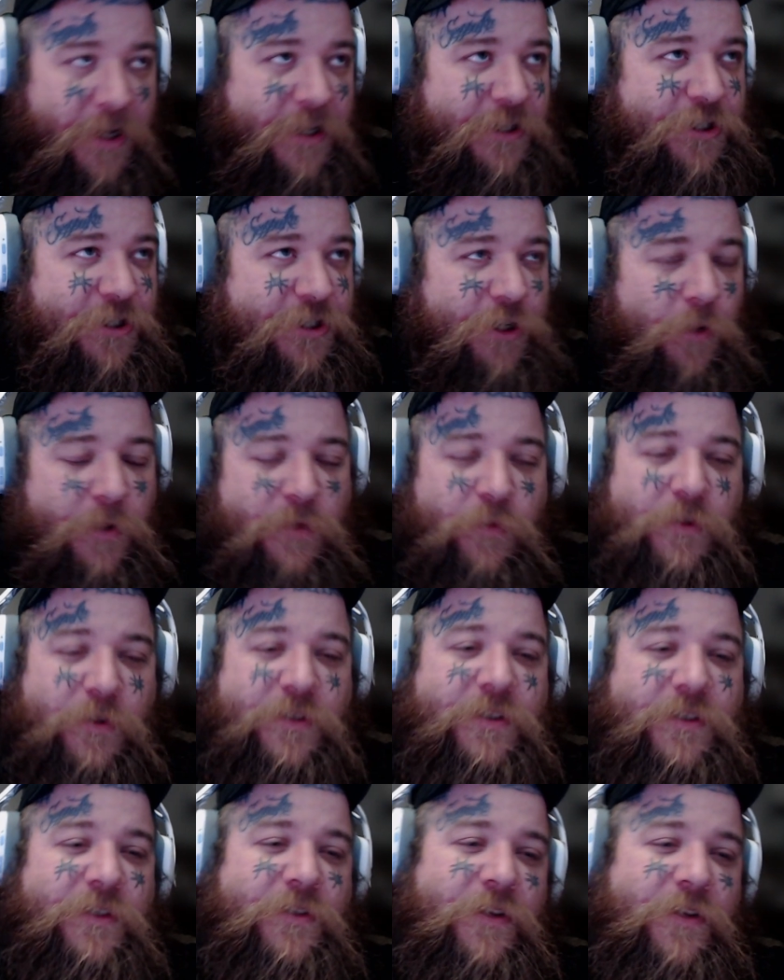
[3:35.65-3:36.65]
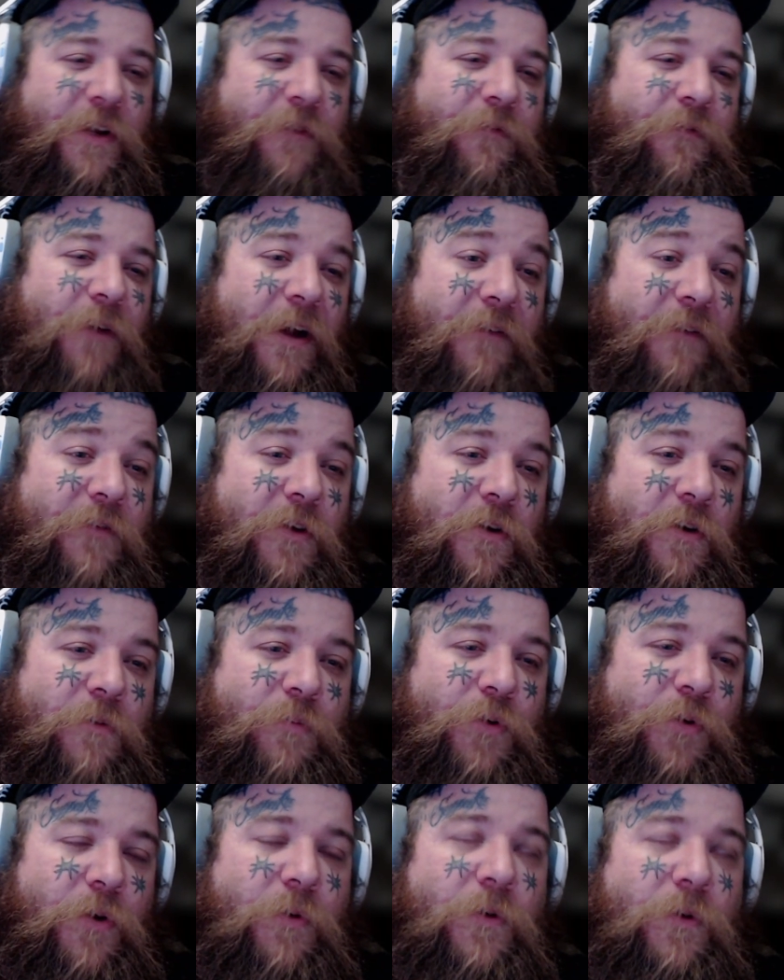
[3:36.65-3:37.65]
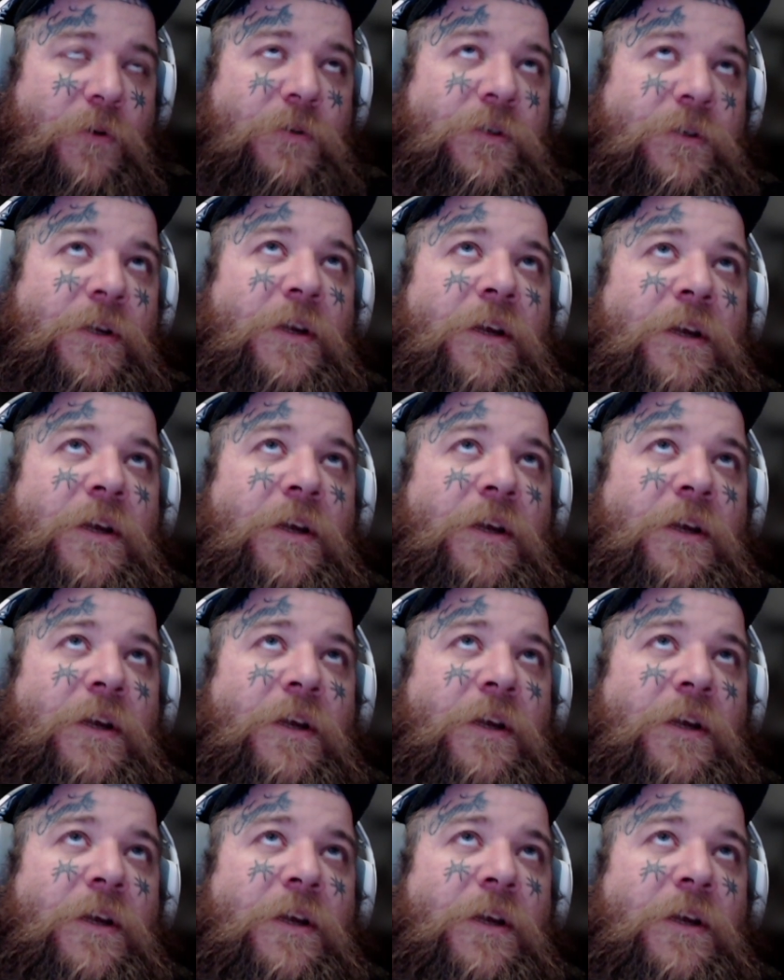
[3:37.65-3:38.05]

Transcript: And she always wants these like $5 pre-rolls.